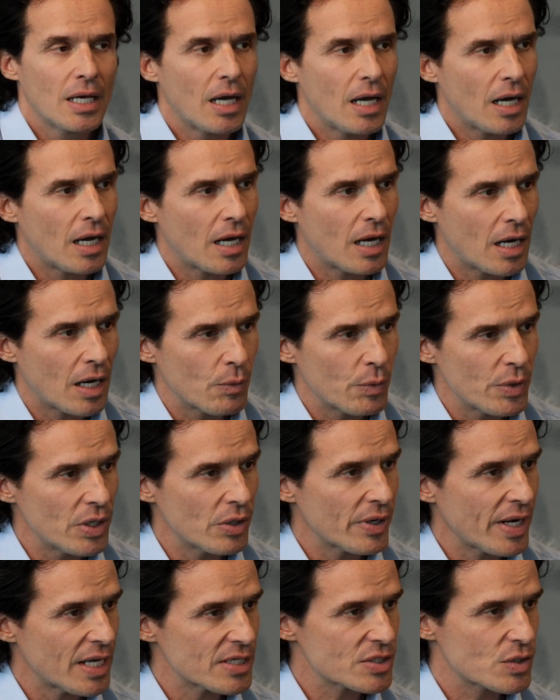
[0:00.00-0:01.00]
We
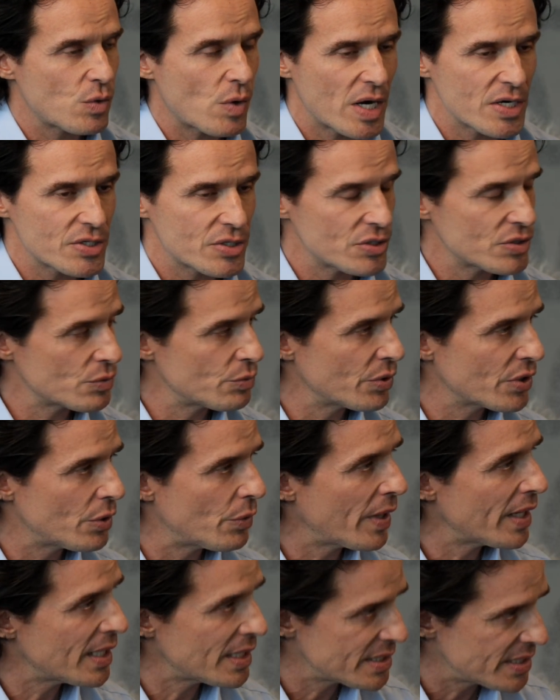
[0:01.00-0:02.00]
don't ask questions. We
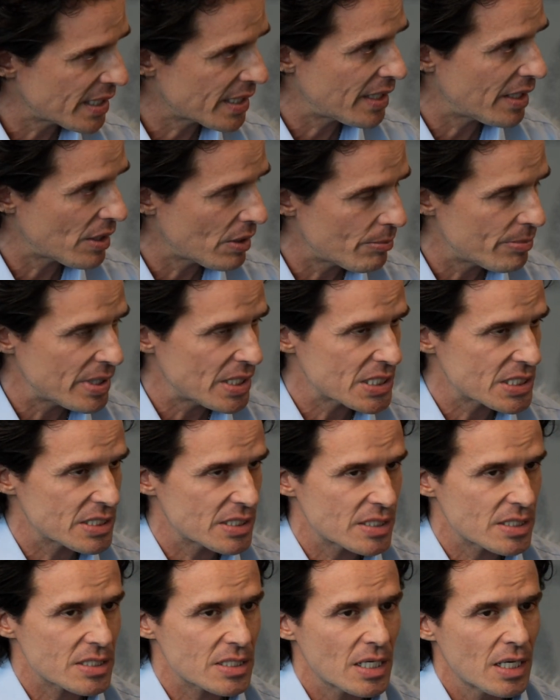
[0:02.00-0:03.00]
go in and take care of
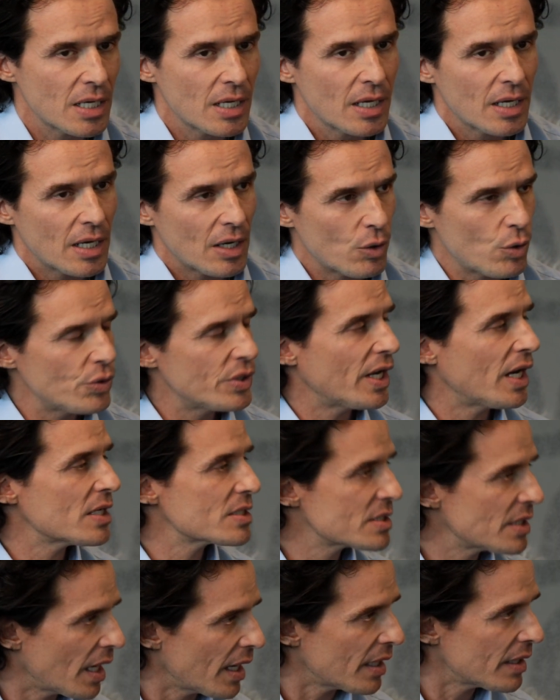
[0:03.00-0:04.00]
business. Who
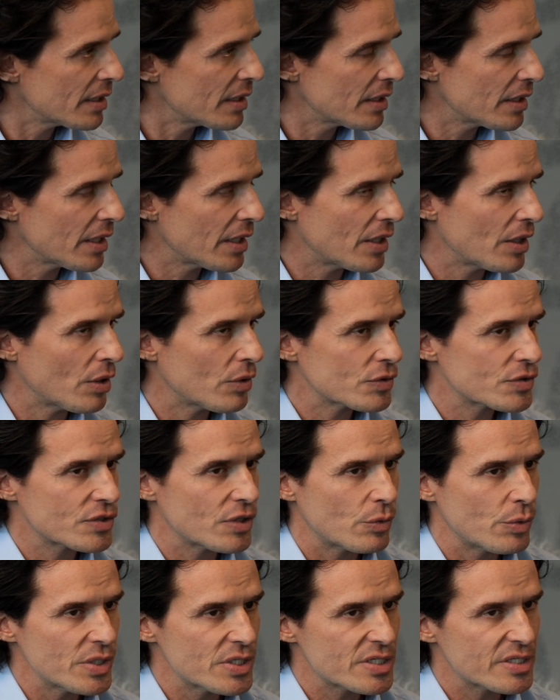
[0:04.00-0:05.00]
does that?
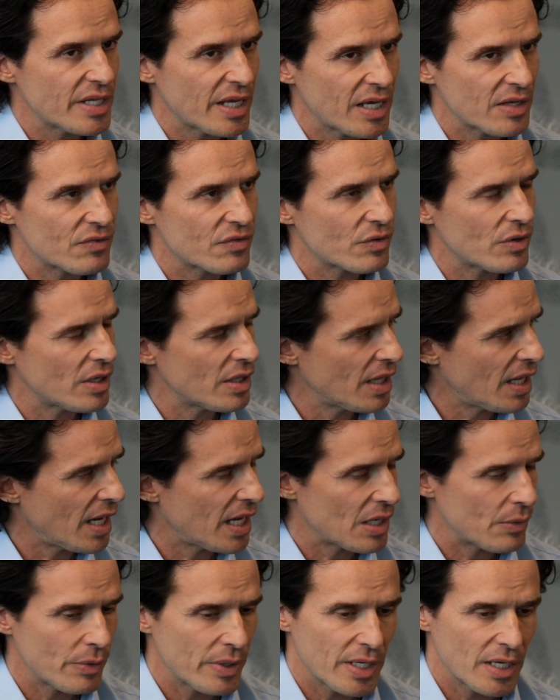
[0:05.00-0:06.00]
So we stand for a
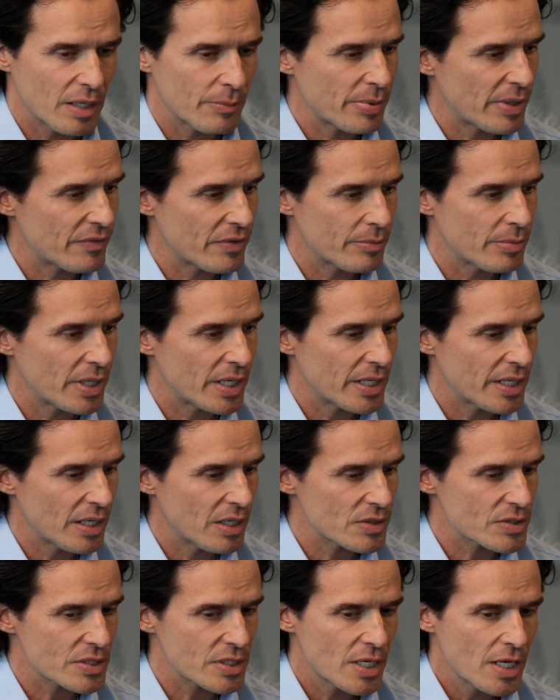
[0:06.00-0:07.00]
lot, and we help everybody
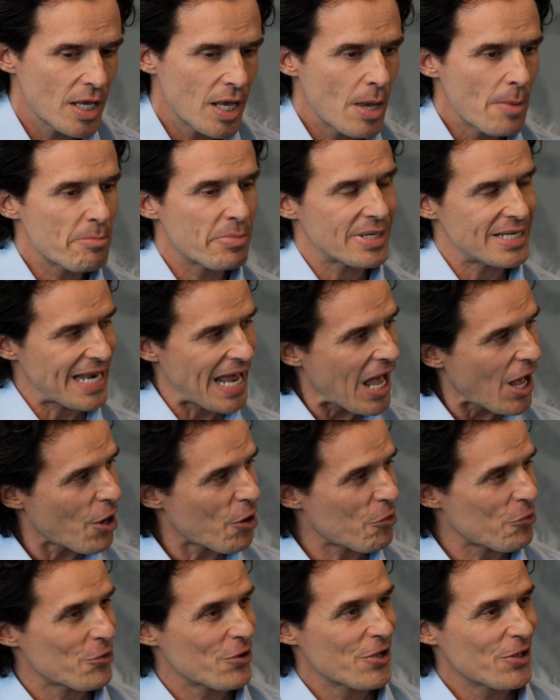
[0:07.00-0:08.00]
else. But
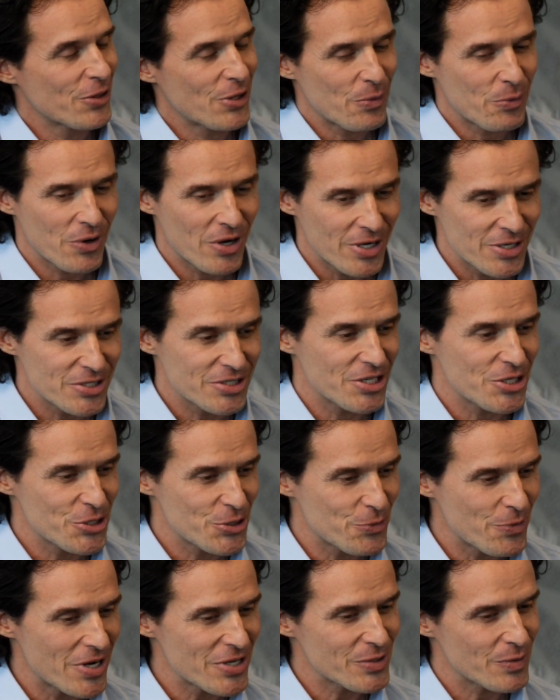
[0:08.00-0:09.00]
now that we're in a
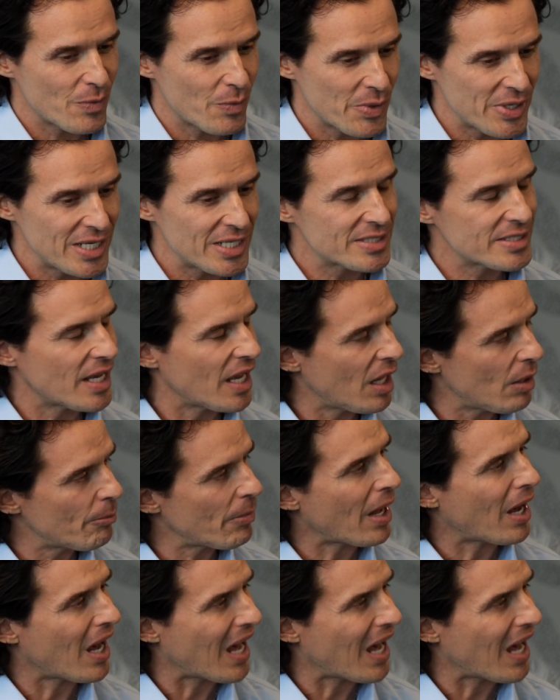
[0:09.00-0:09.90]
situation where we need to help